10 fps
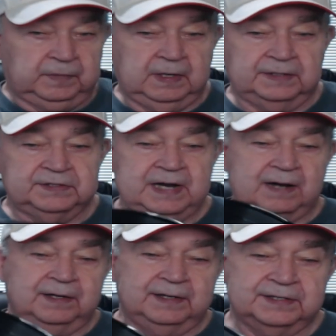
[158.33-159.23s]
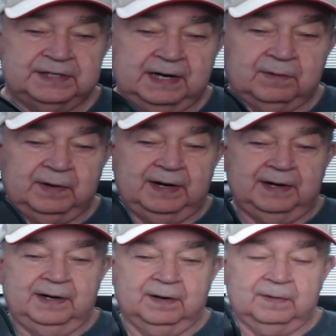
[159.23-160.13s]
Okay, it's down in this area
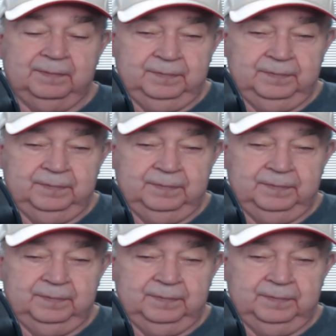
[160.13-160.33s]
here.